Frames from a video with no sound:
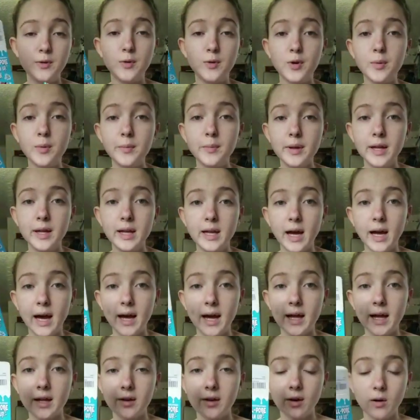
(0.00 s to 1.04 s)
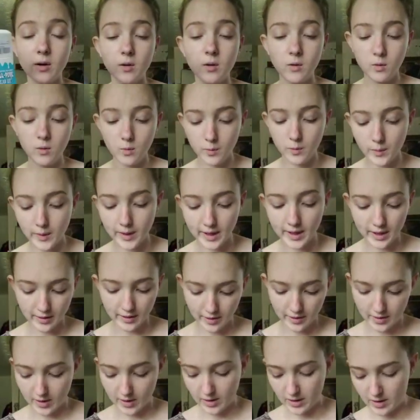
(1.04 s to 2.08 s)
Normally I go
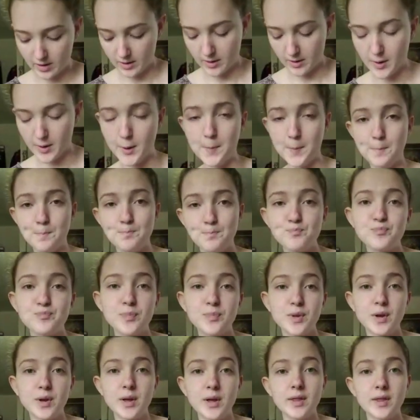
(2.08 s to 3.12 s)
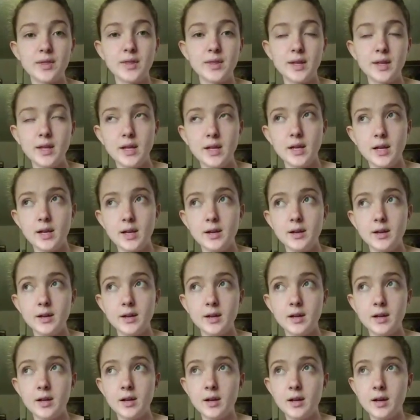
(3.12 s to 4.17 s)
with the
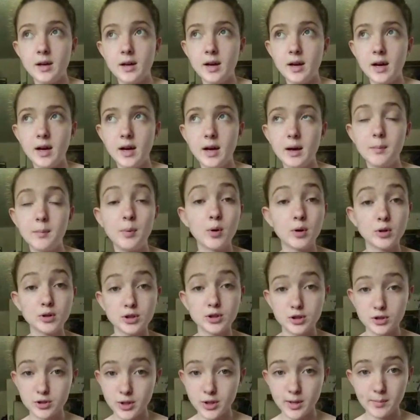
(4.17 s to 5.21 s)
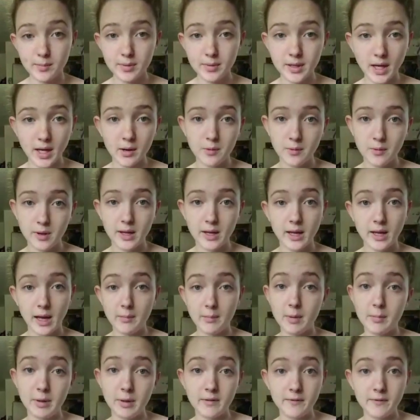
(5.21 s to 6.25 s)
pore strips.
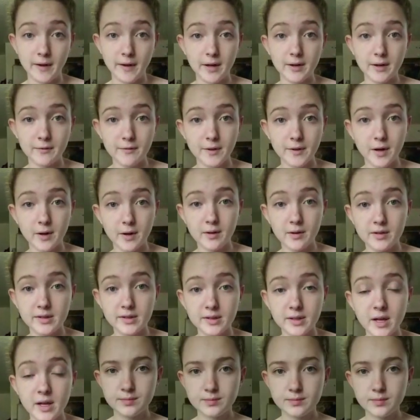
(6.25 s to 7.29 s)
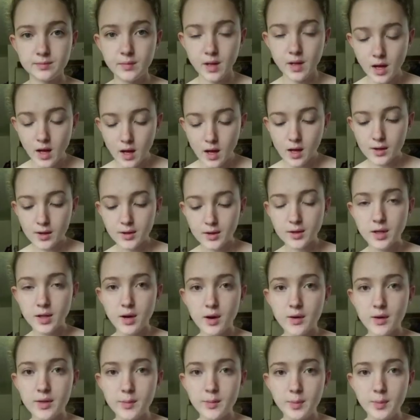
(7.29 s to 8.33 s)
I'm a big fan of those.
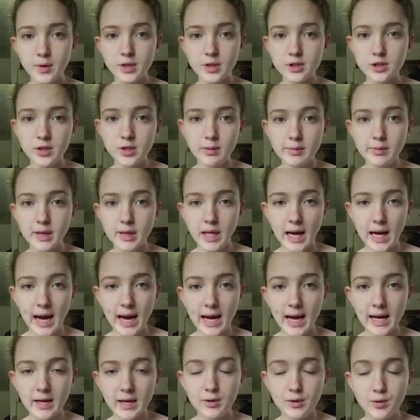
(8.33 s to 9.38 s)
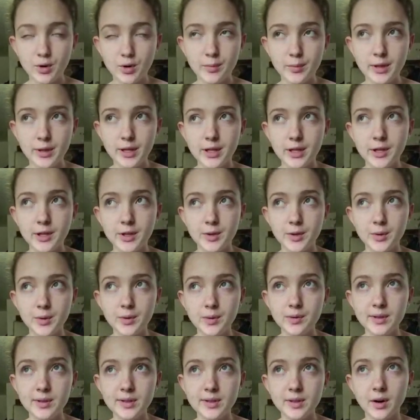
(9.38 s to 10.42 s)
So the pore strips that I normally
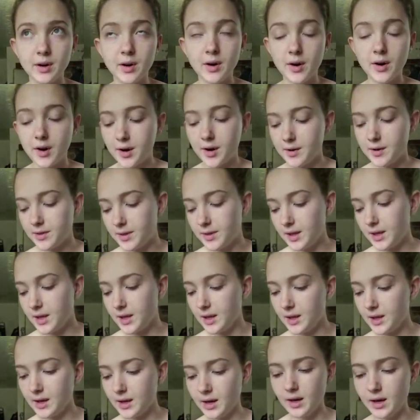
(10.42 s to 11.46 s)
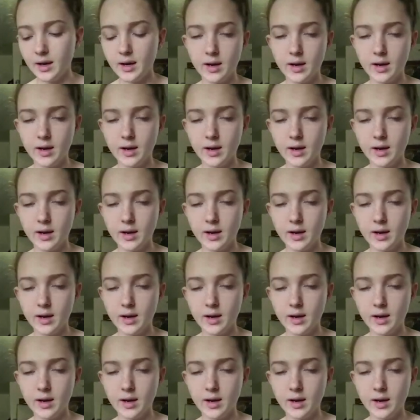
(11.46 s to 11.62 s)
use are the